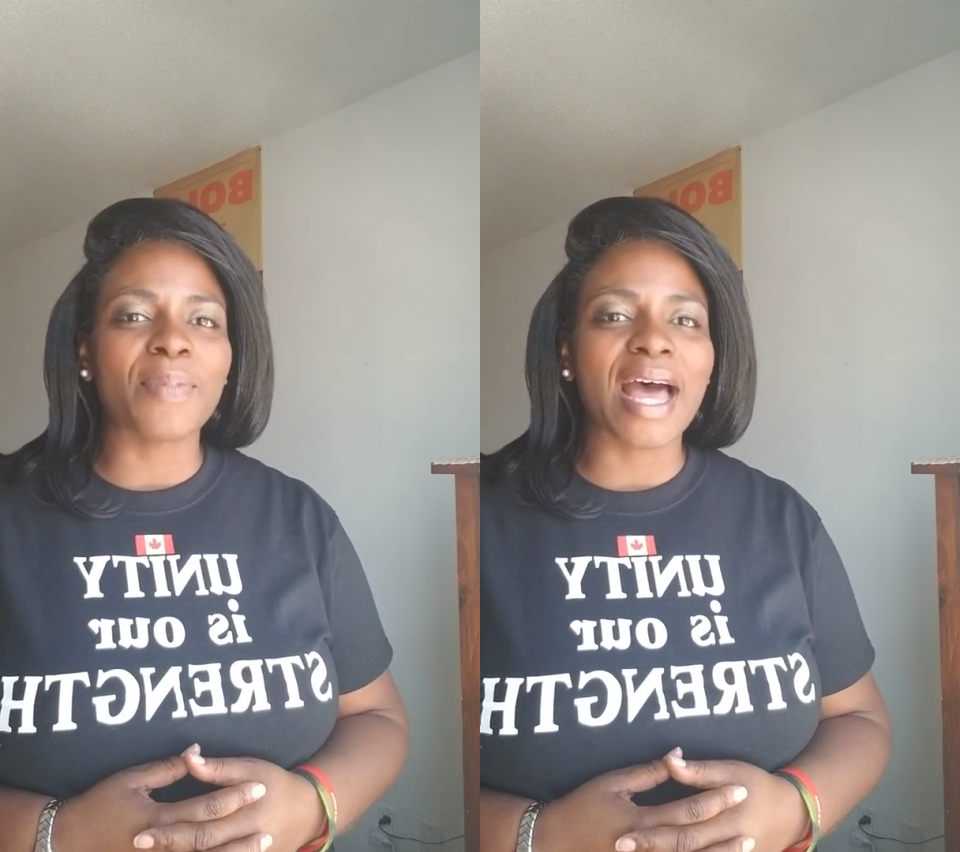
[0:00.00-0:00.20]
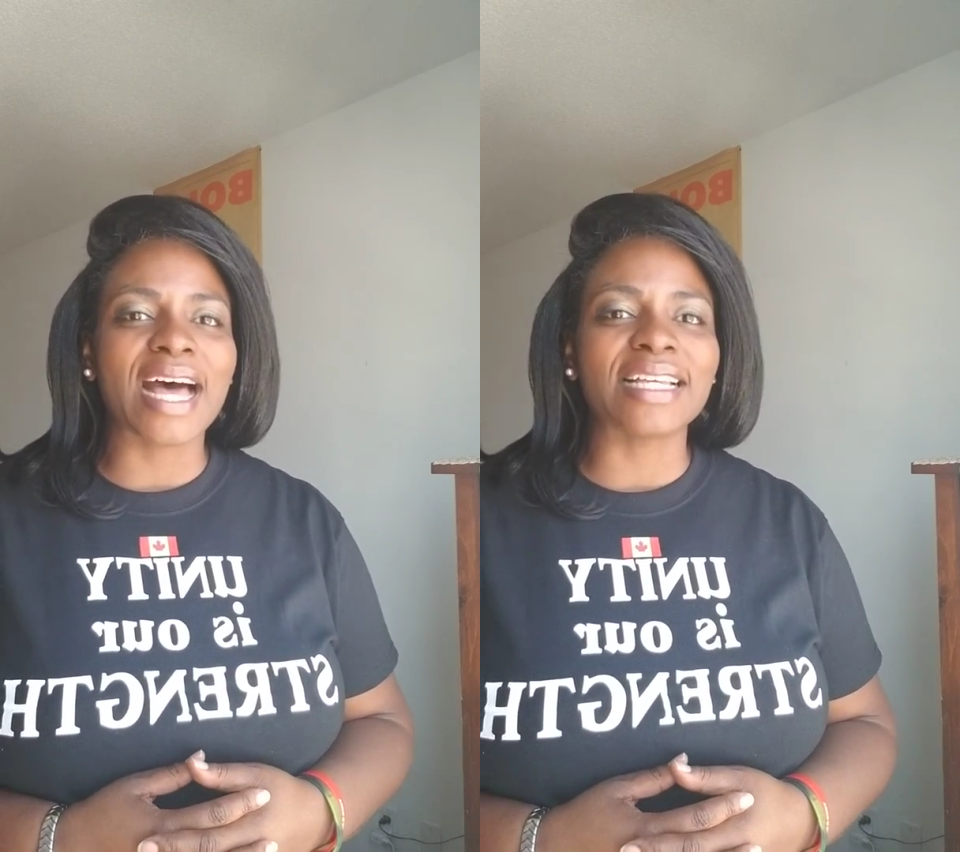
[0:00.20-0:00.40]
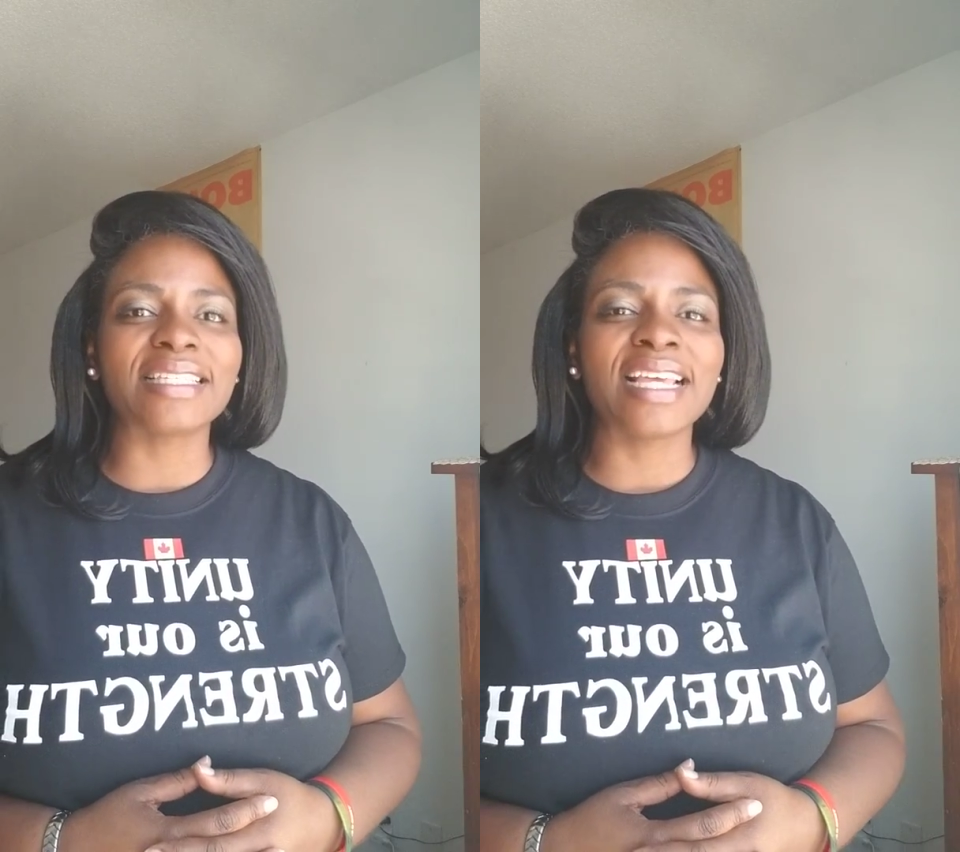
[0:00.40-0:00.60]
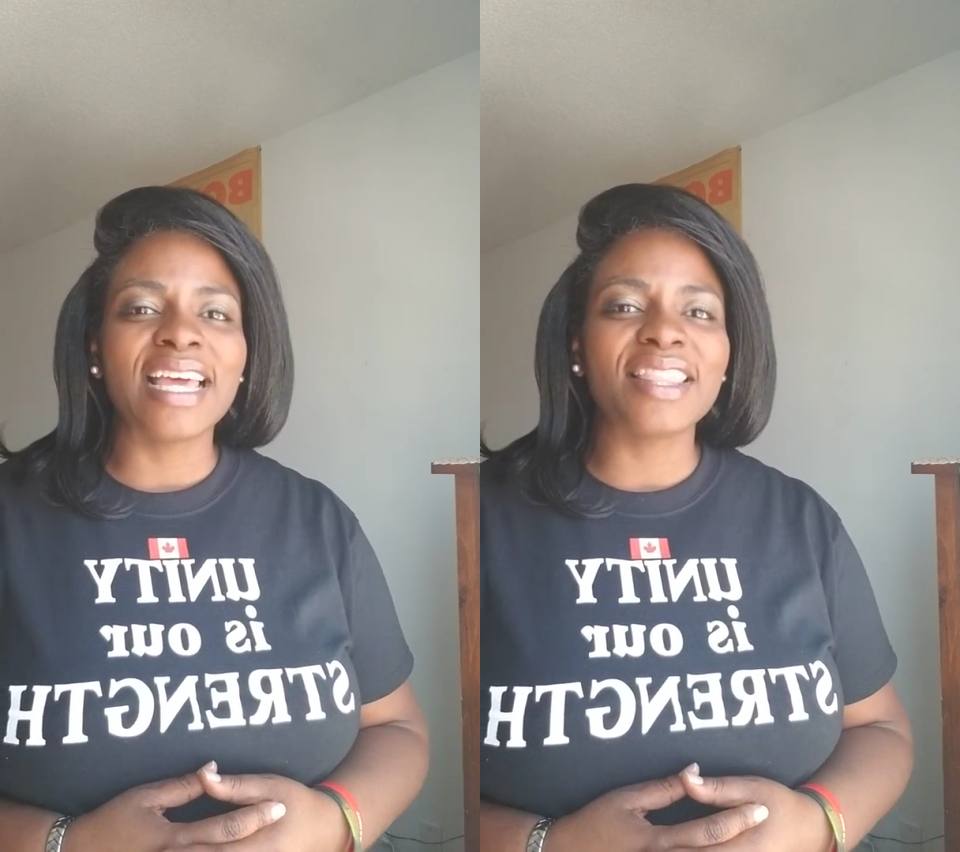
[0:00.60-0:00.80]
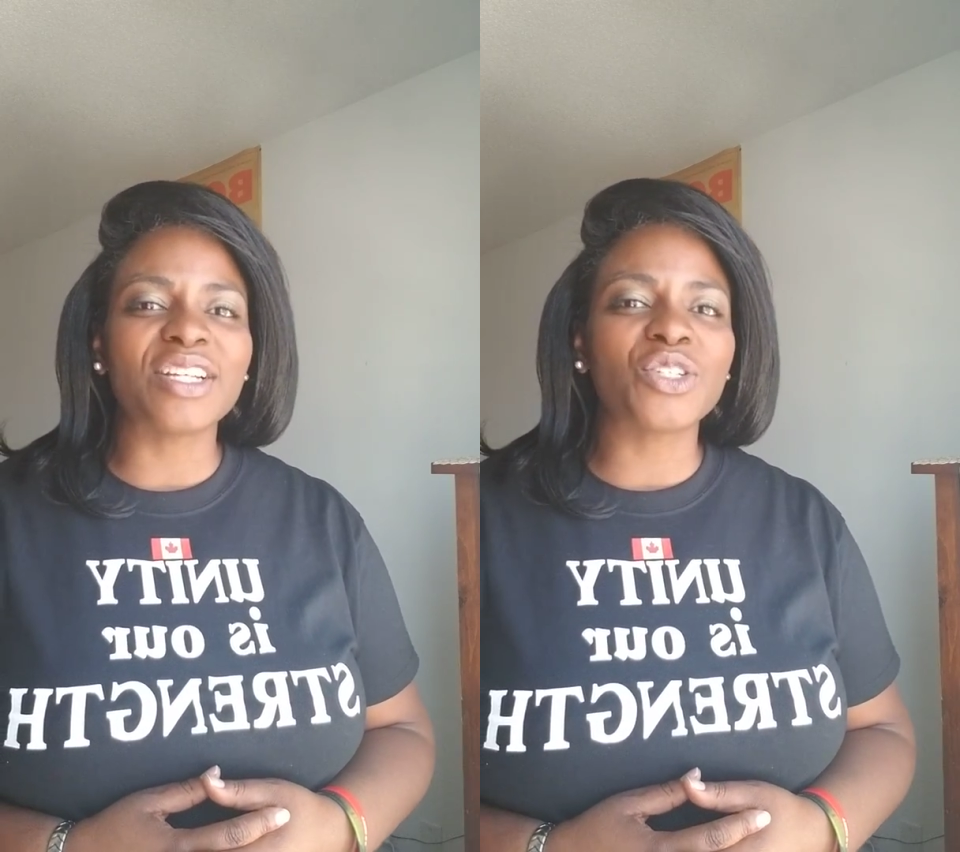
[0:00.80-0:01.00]
past
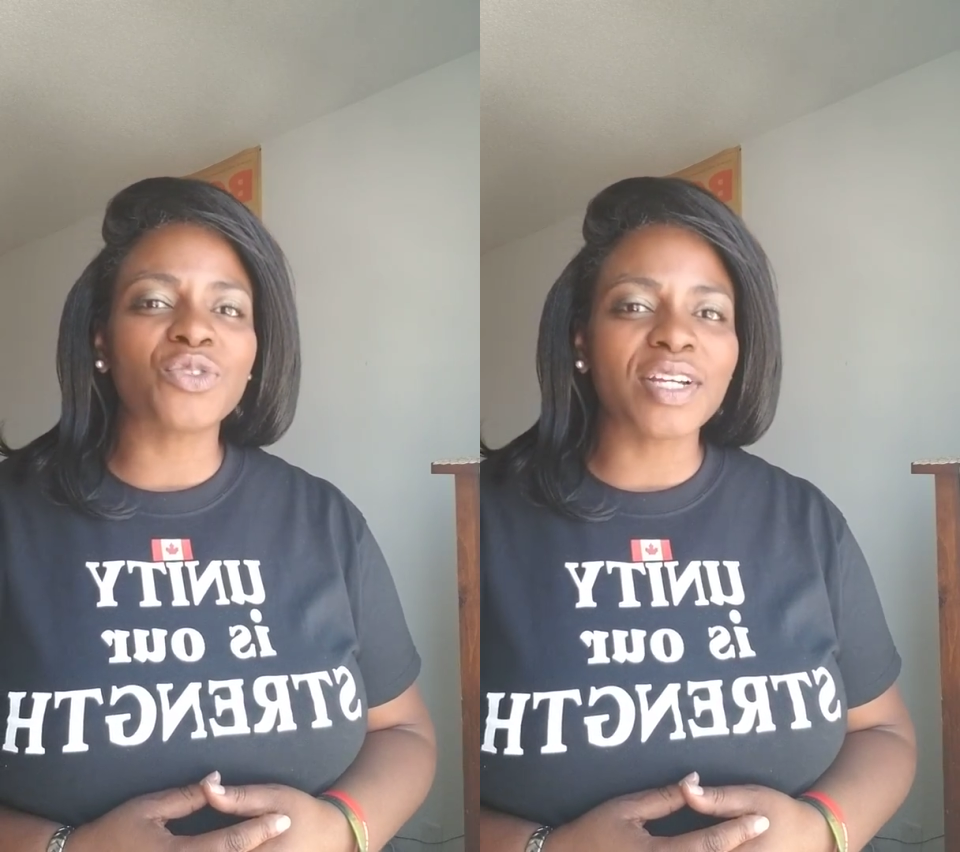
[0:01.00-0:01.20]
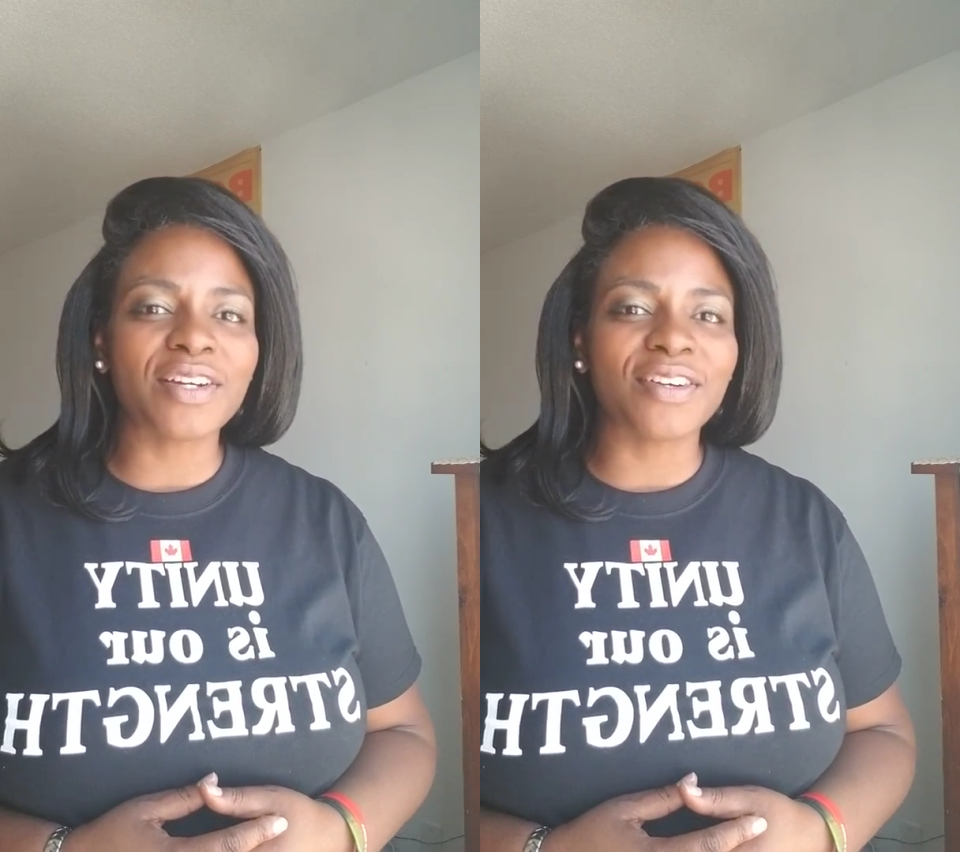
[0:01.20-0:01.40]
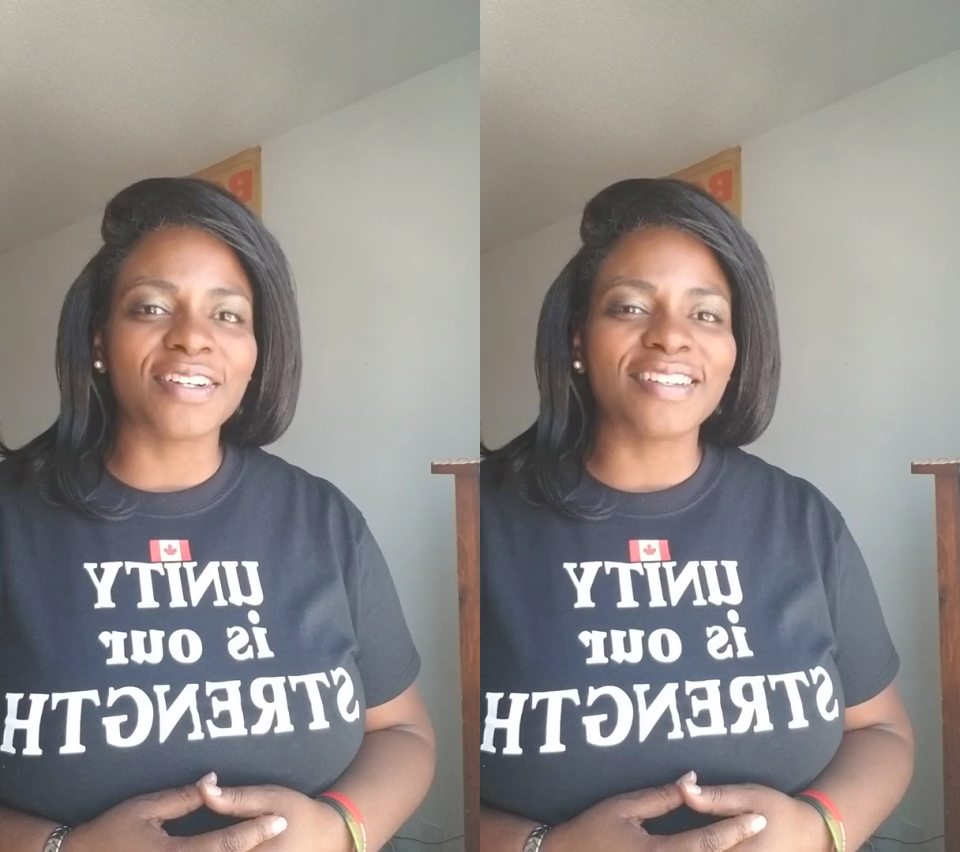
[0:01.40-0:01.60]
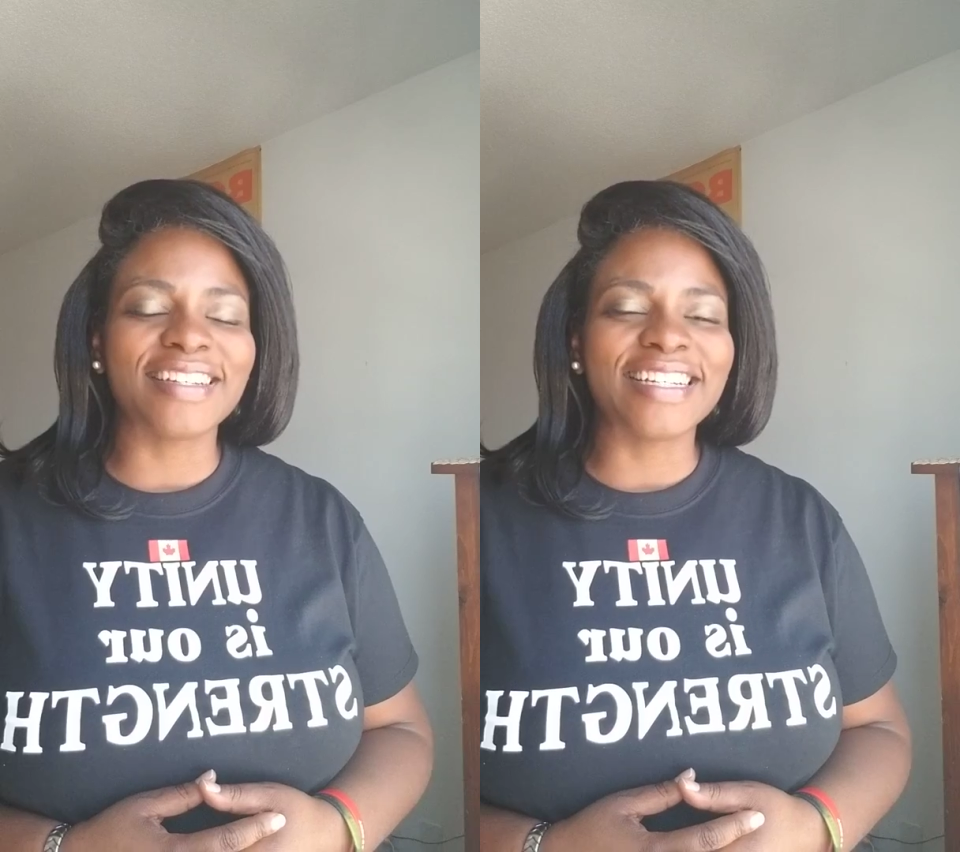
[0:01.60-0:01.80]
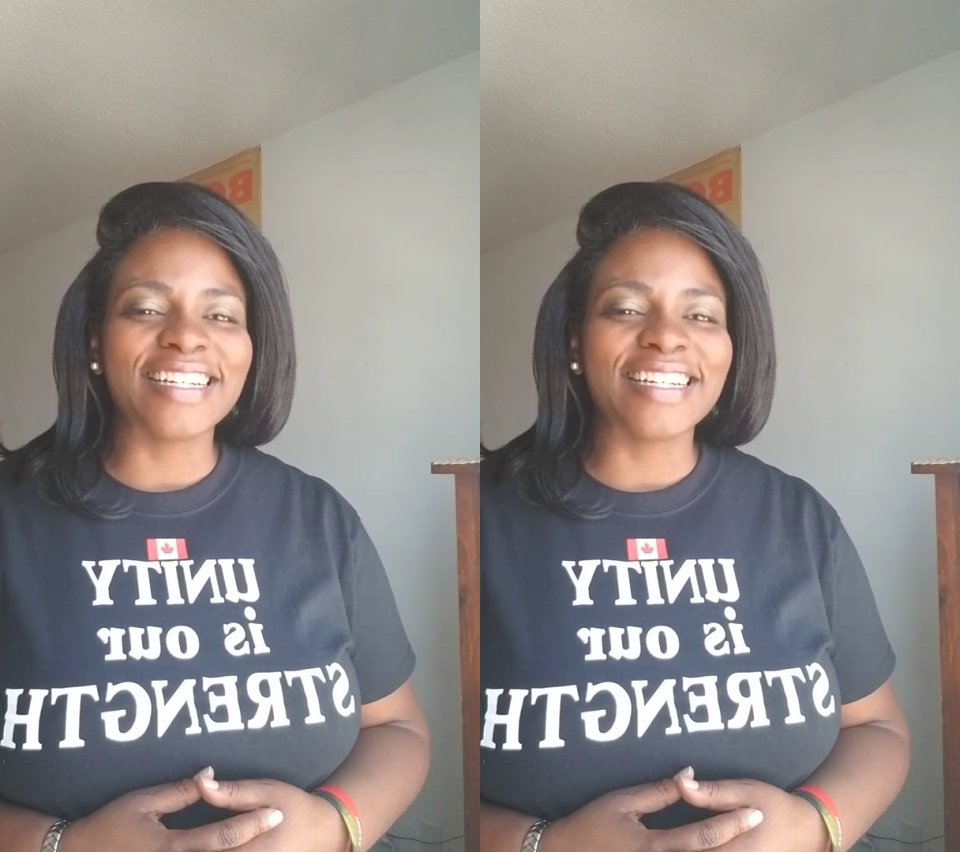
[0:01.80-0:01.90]
that triggered